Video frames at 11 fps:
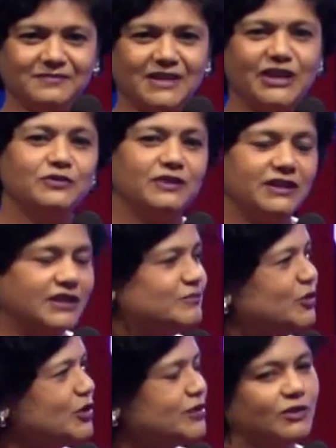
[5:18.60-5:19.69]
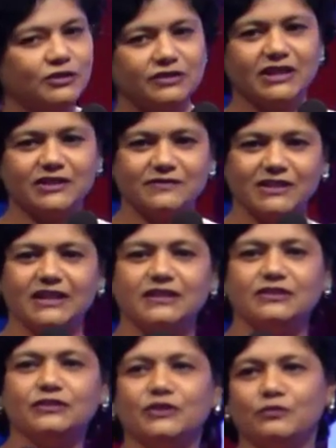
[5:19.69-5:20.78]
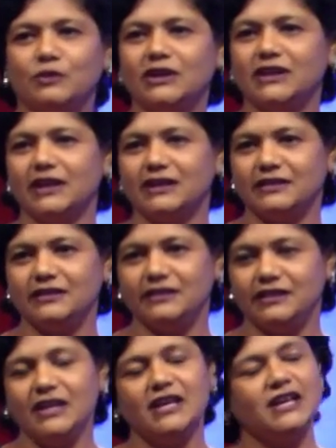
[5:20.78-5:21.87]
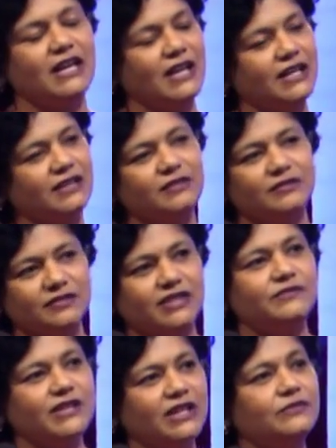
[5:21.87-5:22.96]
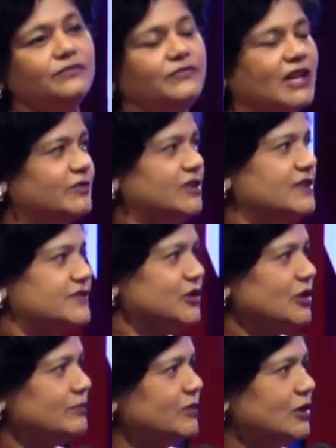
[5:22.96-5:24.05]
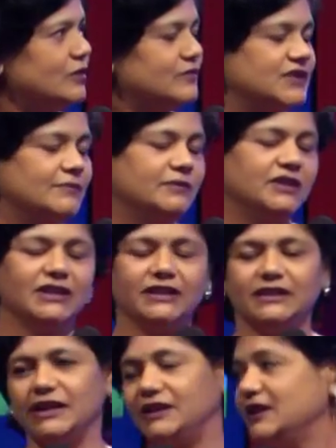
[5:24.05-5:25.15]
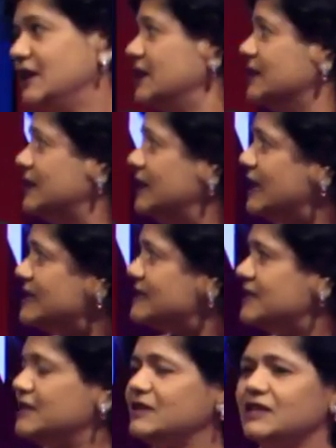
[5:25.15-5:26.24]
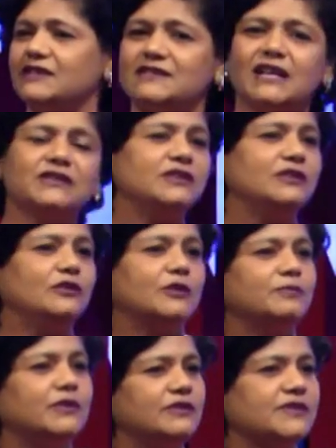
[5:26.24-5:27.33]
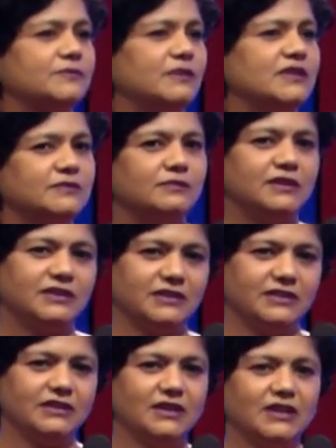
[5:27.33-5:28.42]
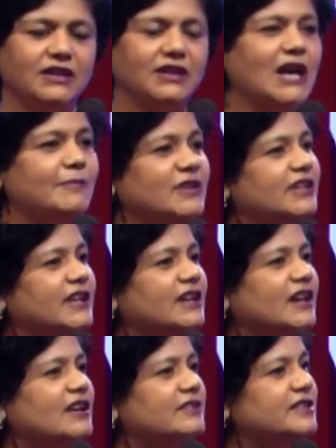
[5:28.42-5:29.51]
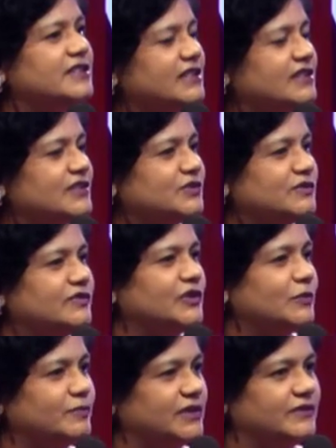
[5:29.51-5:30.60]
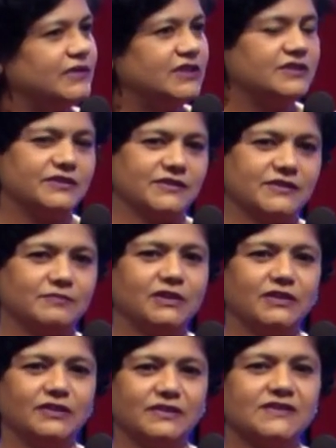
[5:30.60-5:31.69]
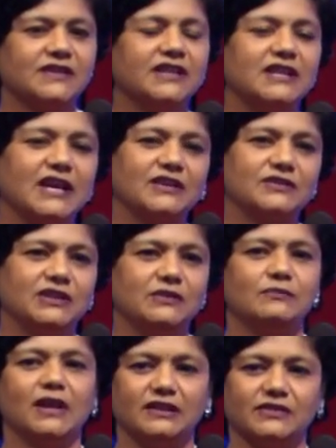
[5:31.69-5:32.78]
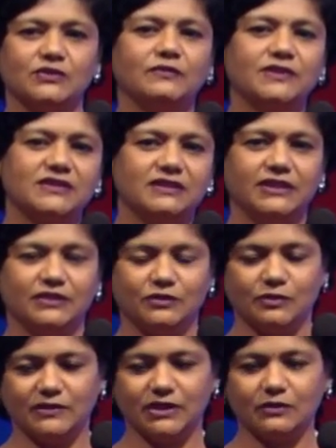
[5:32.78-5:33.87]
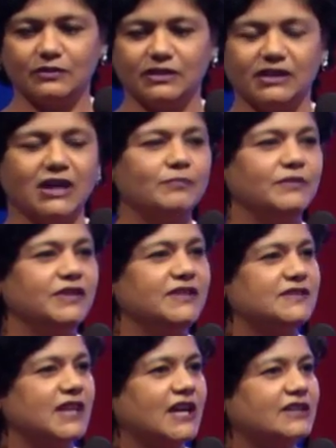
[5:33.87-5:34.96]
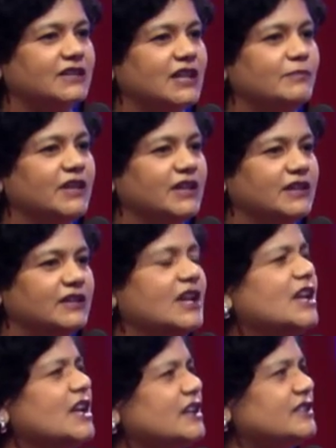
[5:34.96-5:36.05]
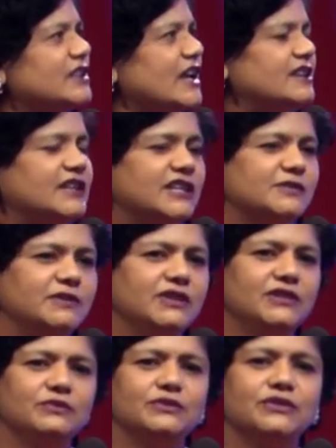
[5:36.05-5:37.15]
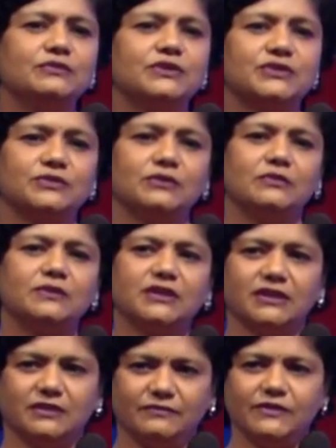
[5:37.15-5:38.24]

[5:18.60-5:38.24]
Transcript: And you'll hear more about it as we get into the award category, and they've done a fabulous job of something like that. The last thing is actually corporate responsibility. I mean, there are retailers who have adopted villages, because it actually, one is obviously, without the Companies Act coming in, talent has been a huge, huge issue out here.